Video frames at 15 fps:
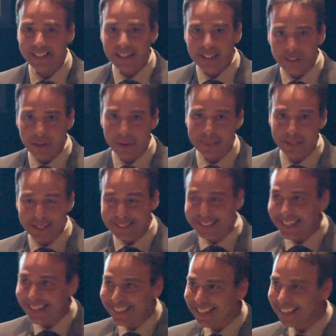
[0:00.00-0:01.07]
So I'm going to
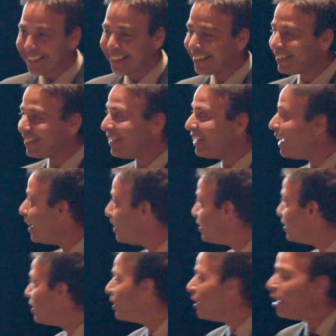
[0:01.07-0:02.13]
test that at the end.